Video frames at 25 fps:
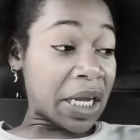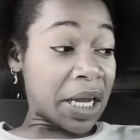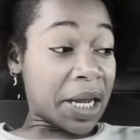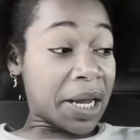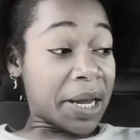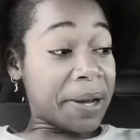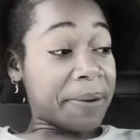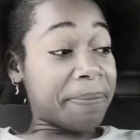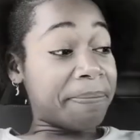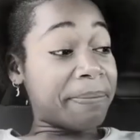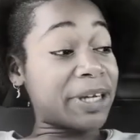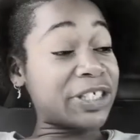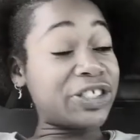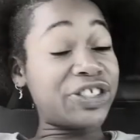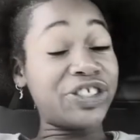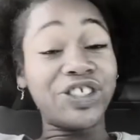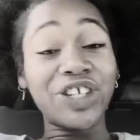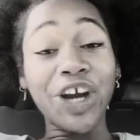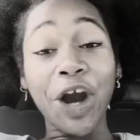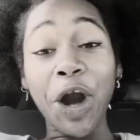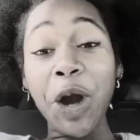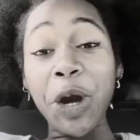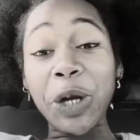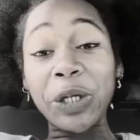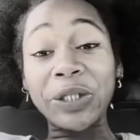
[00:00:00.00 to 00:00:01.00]
My
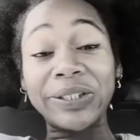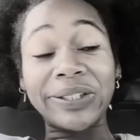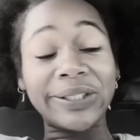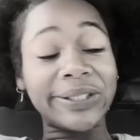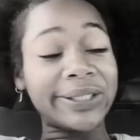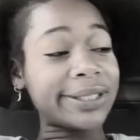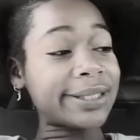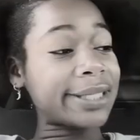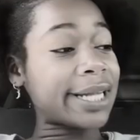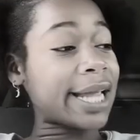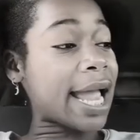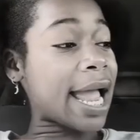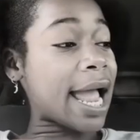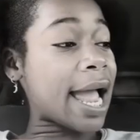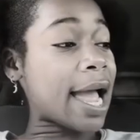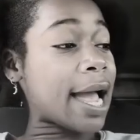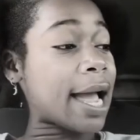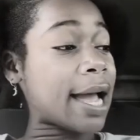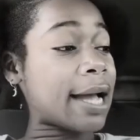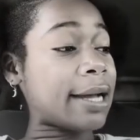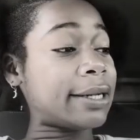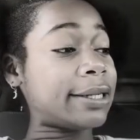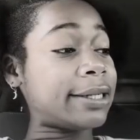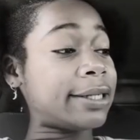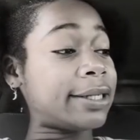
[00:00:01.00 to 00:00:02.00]
shirts,
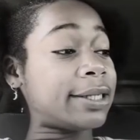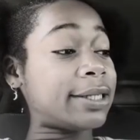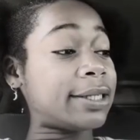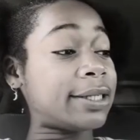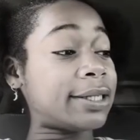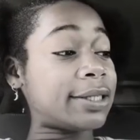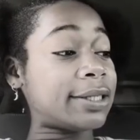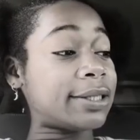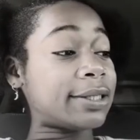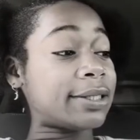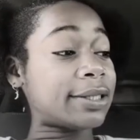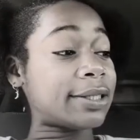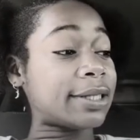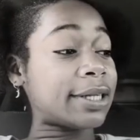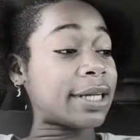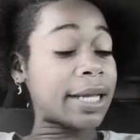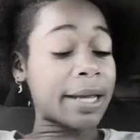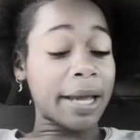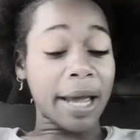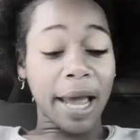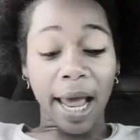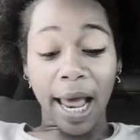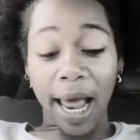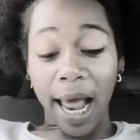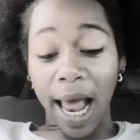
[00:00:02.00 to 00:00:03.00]
I'm
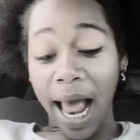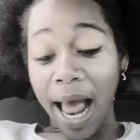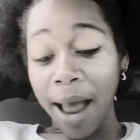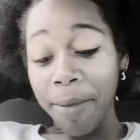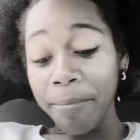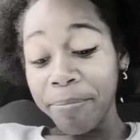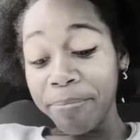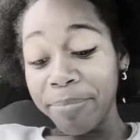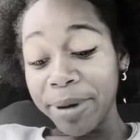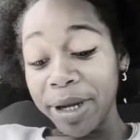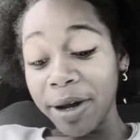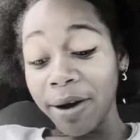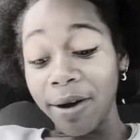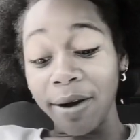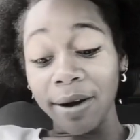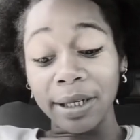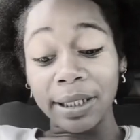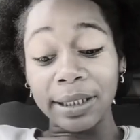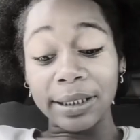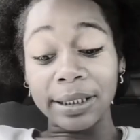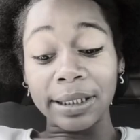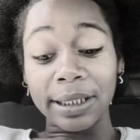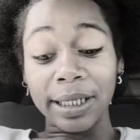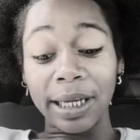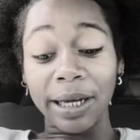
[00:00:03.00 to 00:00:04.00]
gonna be
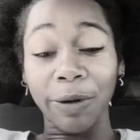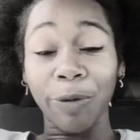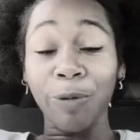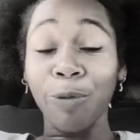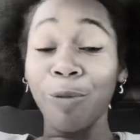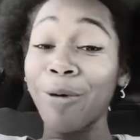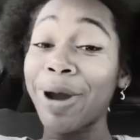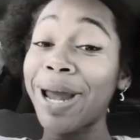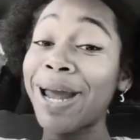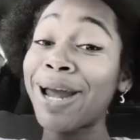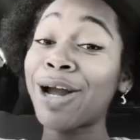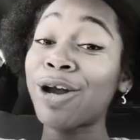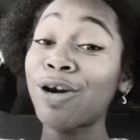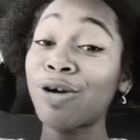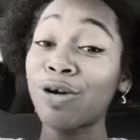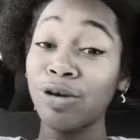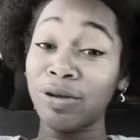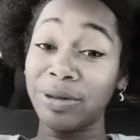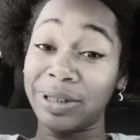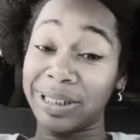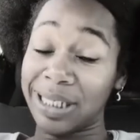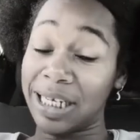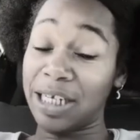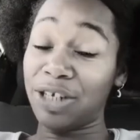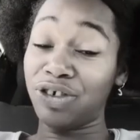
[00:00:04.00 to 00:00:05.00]
honest, a regular
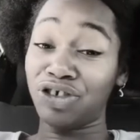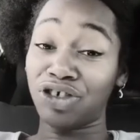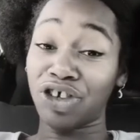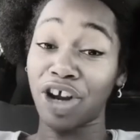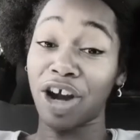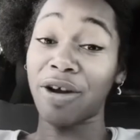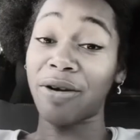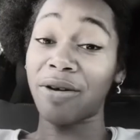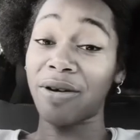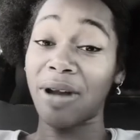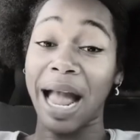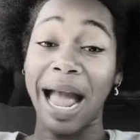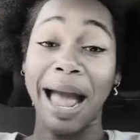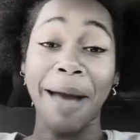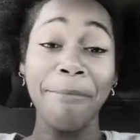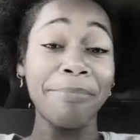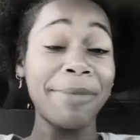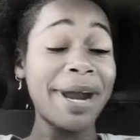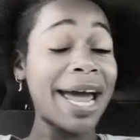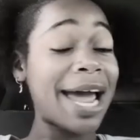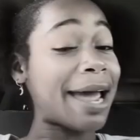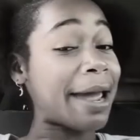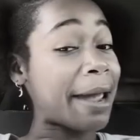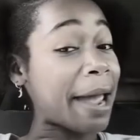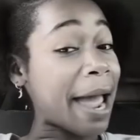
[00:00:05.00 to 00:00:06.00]
t-shirt, I'm
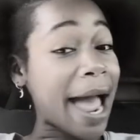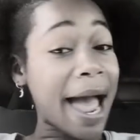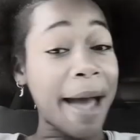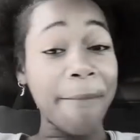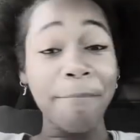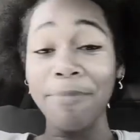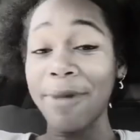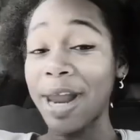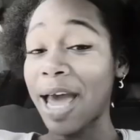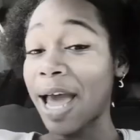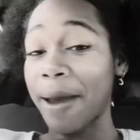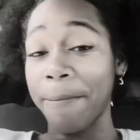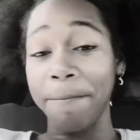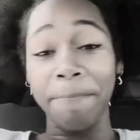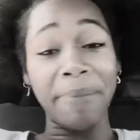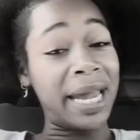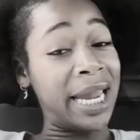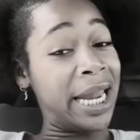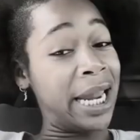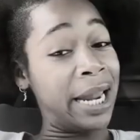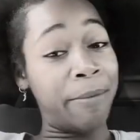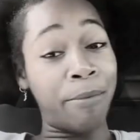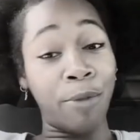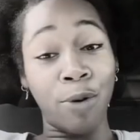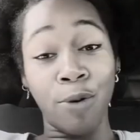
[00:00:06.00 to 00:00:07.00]
not
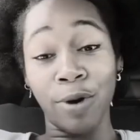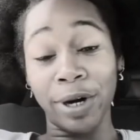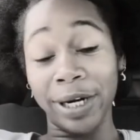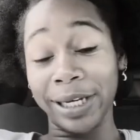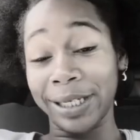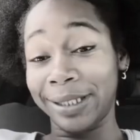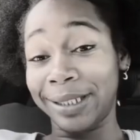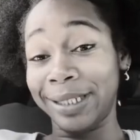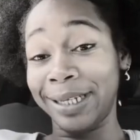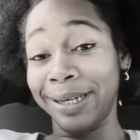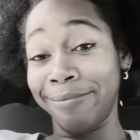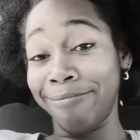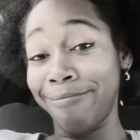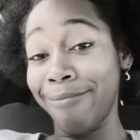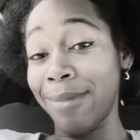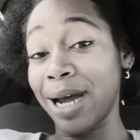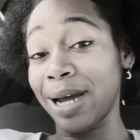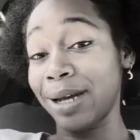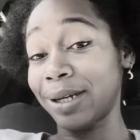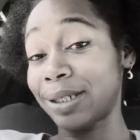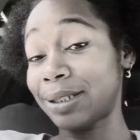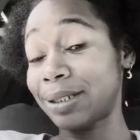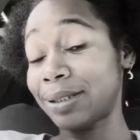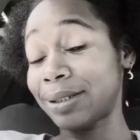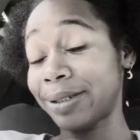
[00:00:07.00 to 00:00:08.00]
paying more than
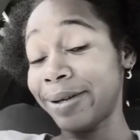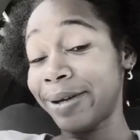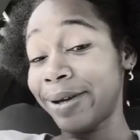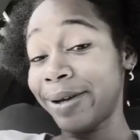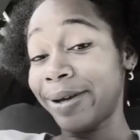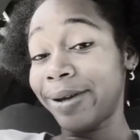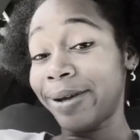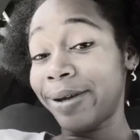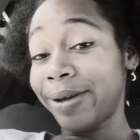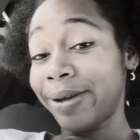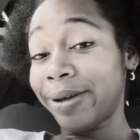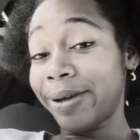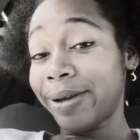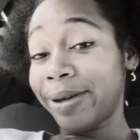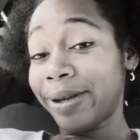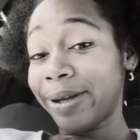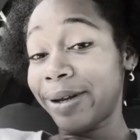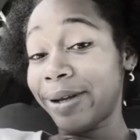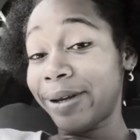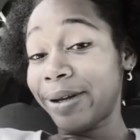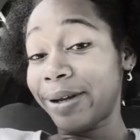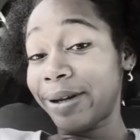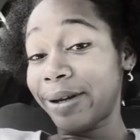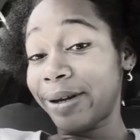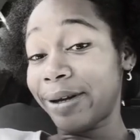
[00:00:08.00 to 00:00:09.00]
$10.
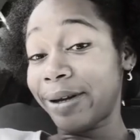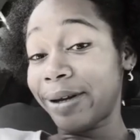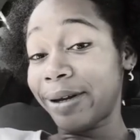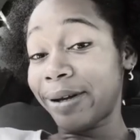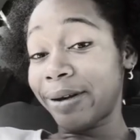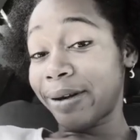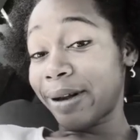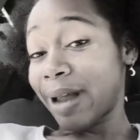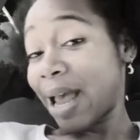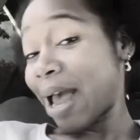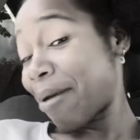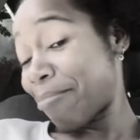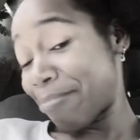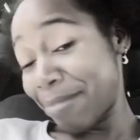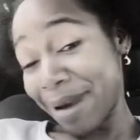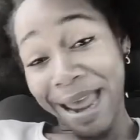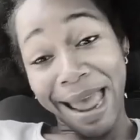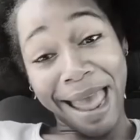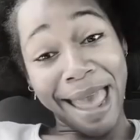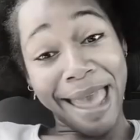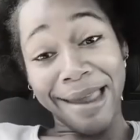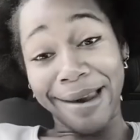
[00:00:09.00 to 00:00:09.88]
I'm not.